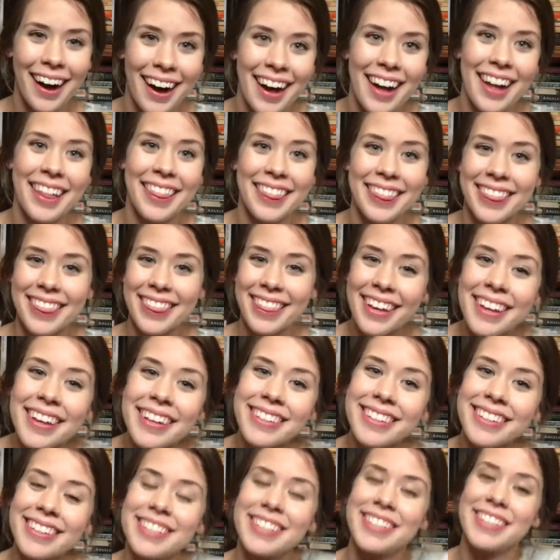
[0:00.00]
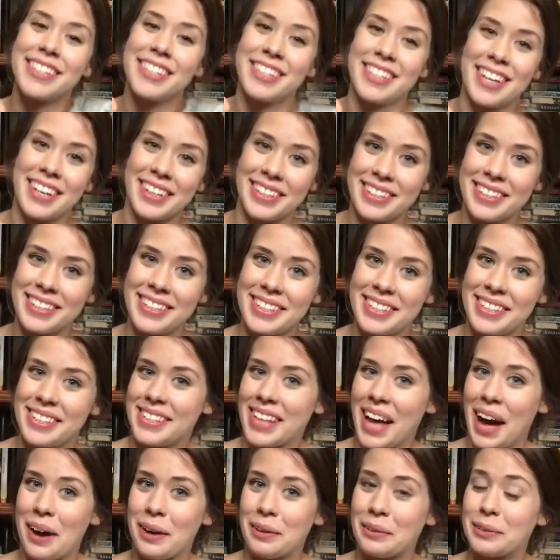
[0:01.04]
And this just
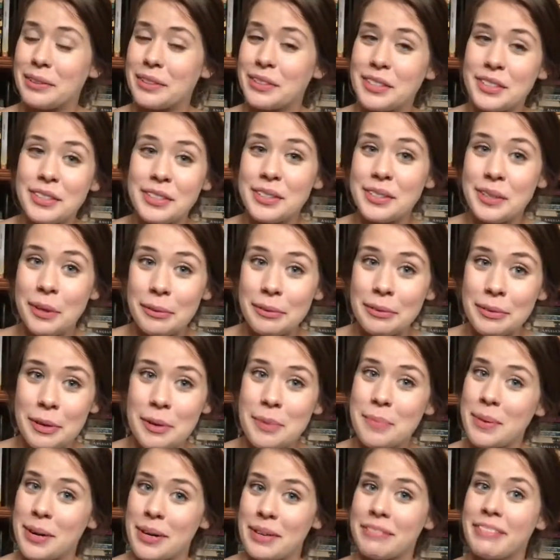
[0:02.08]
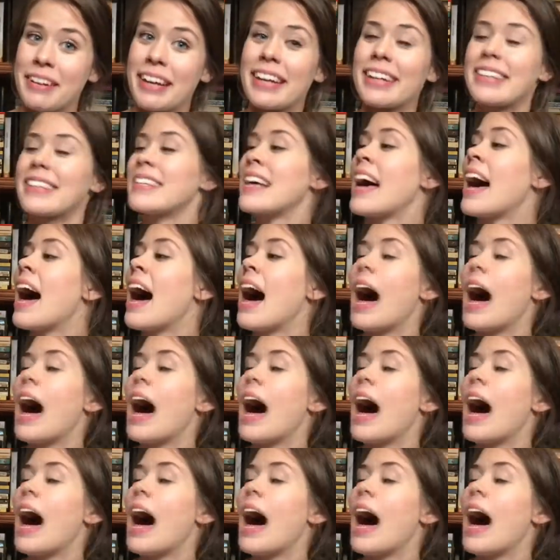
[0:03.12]
sounds so, so perfect.